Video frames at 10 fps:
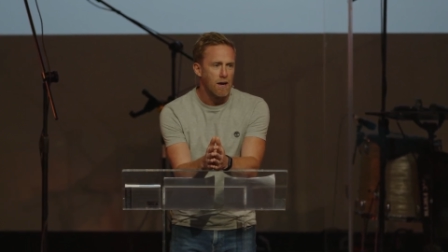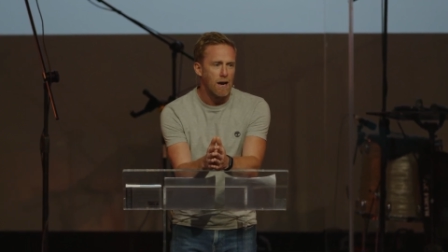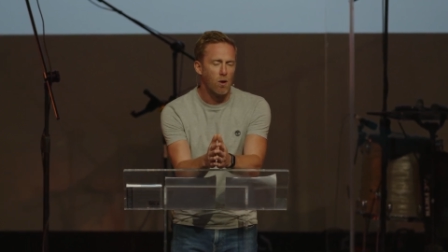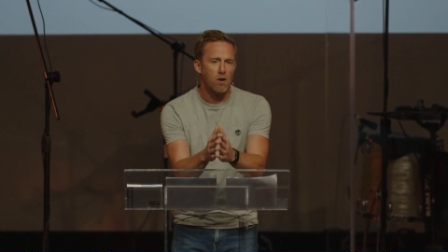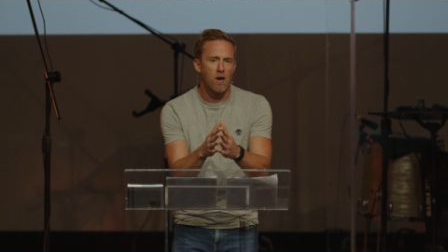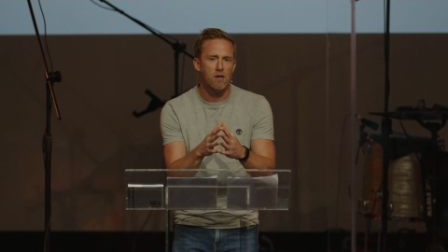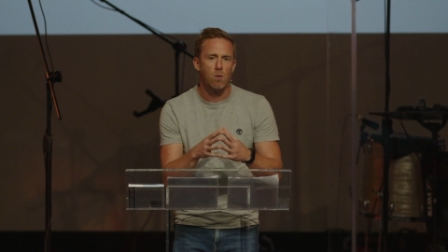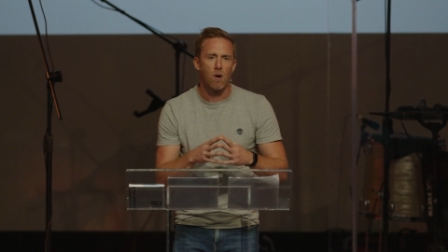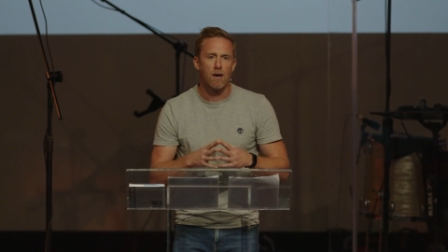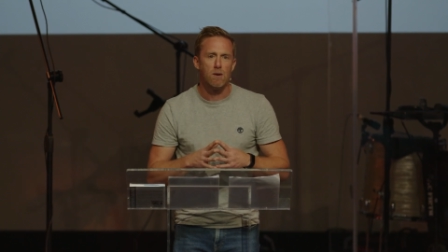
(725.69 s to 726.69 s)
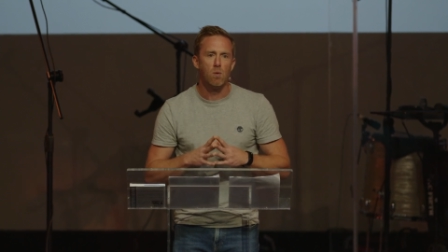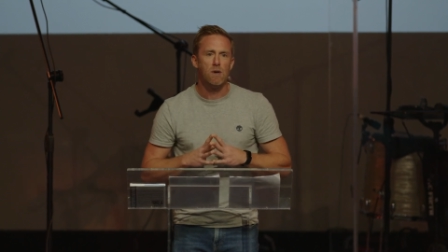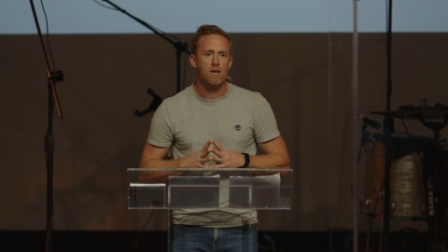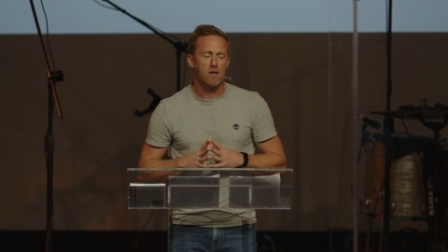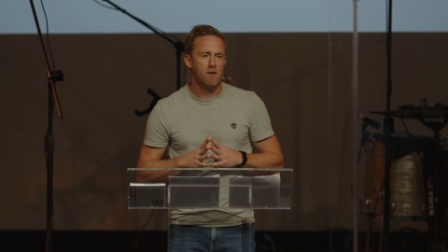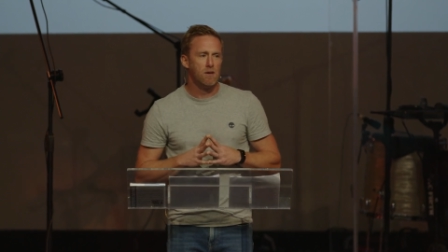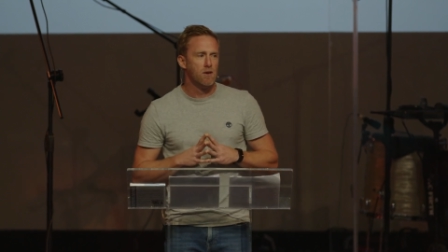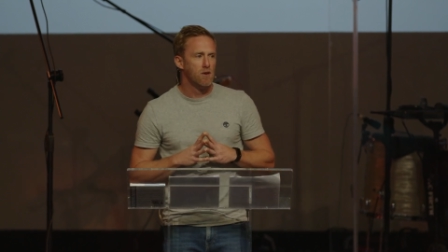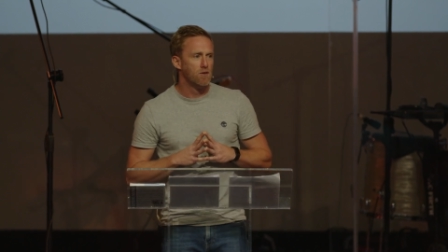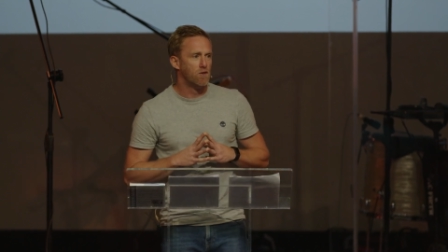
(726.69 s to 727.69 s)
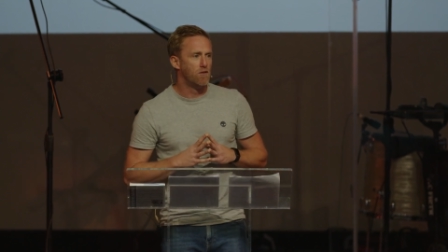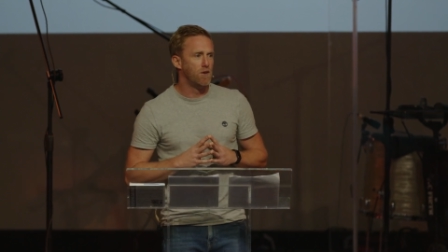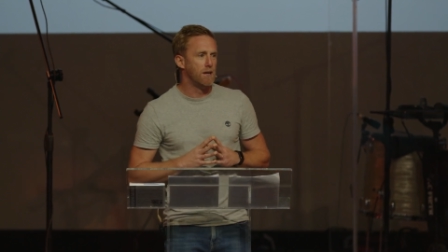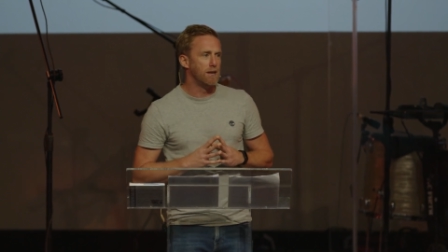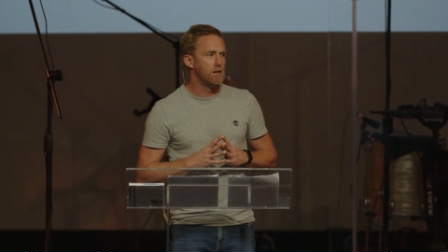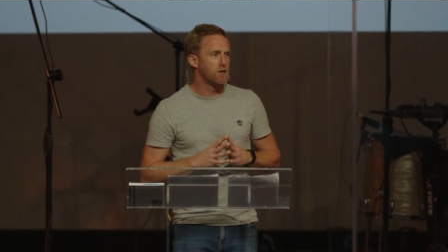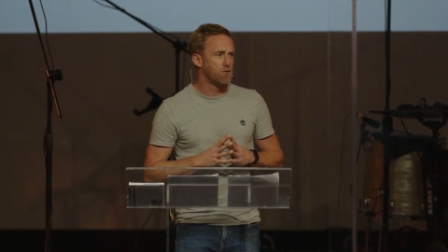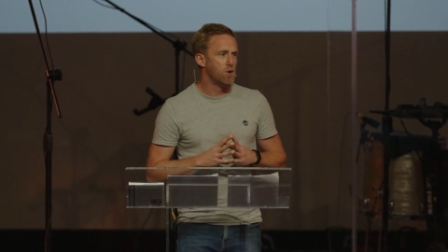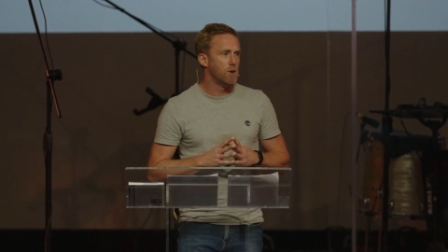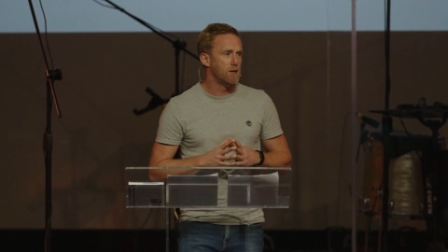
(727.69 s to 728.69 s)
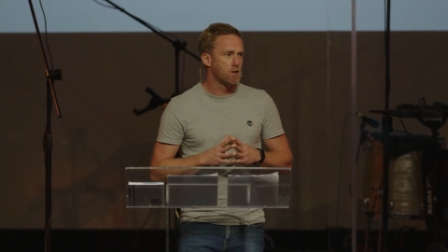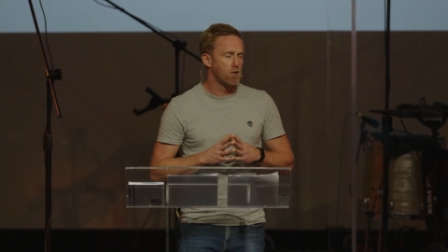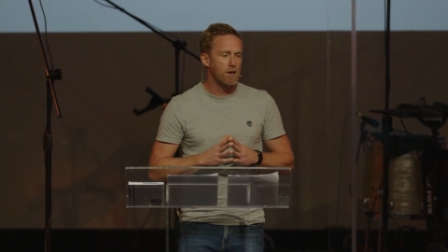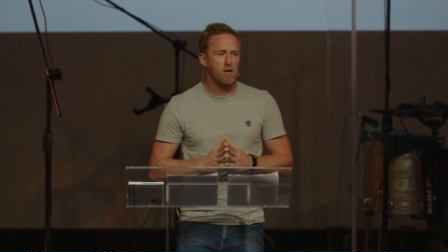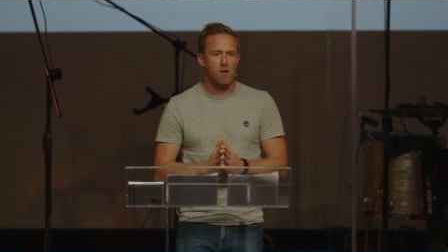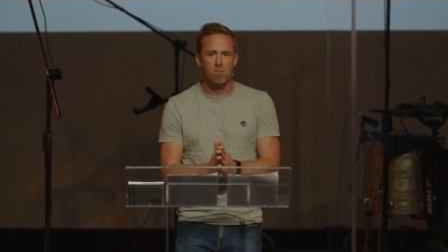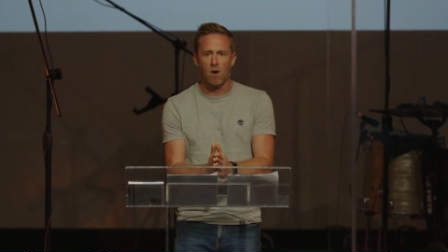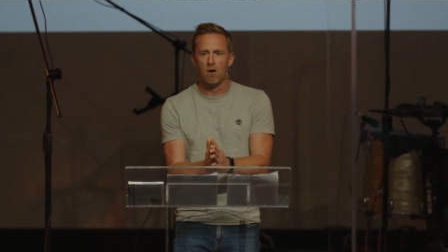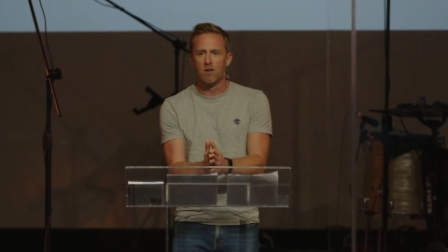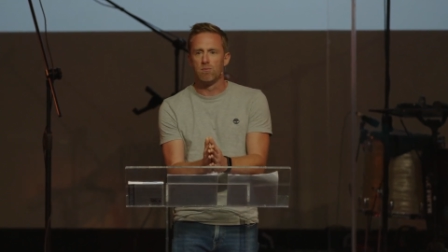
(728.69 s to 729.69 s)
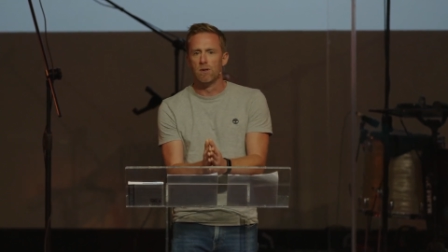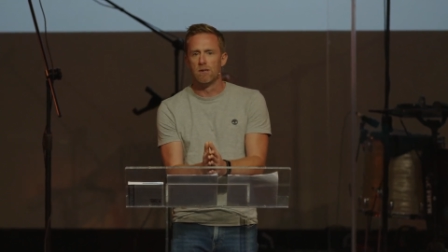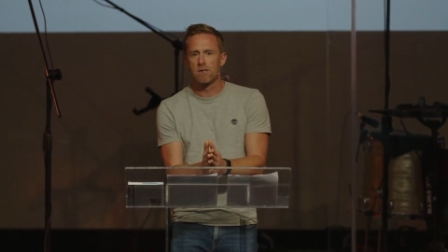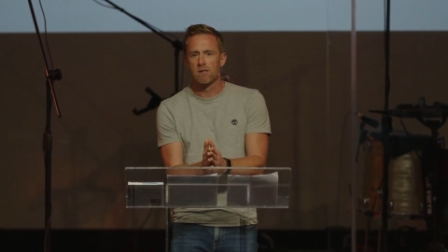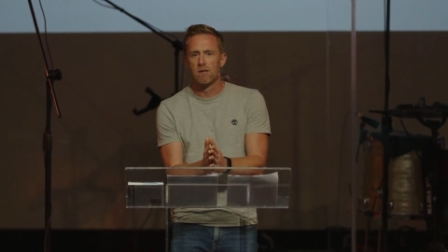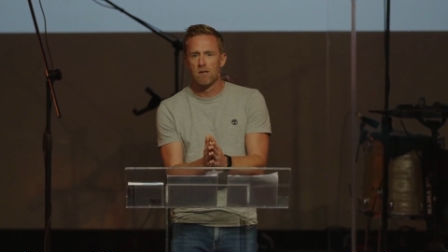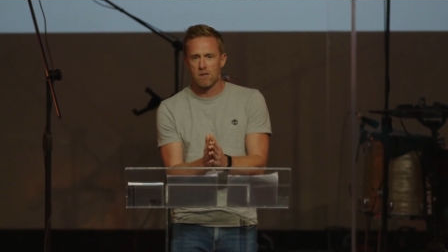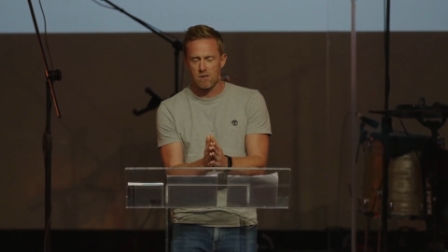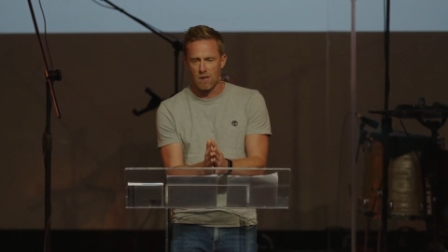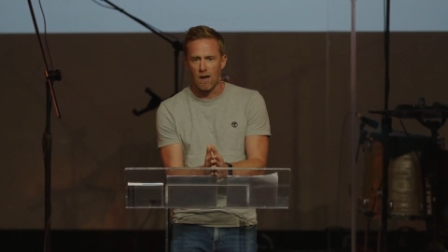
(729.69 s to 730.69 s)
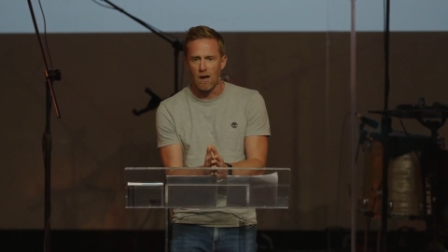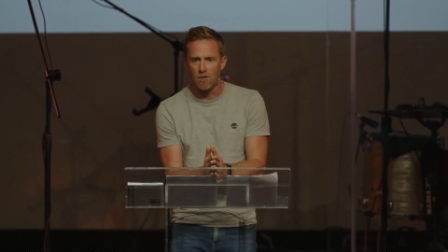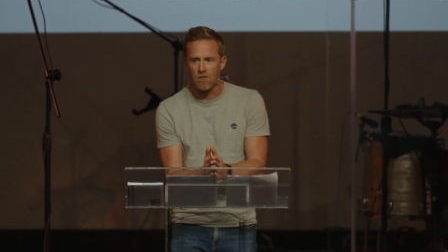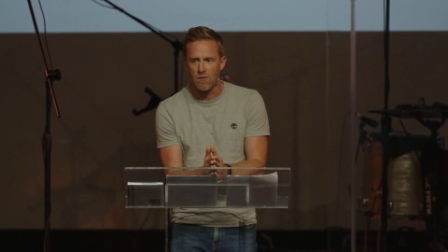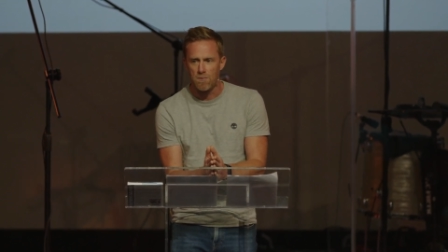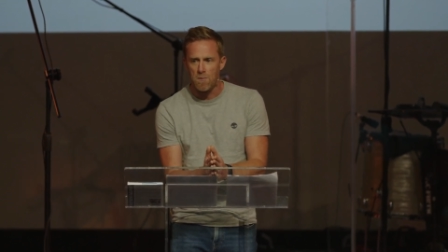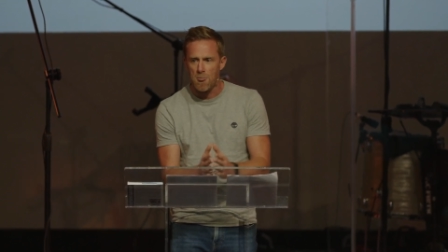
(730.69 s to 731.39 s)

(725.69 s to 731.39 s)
how the only way we can fulfil it is through his great commandment to love.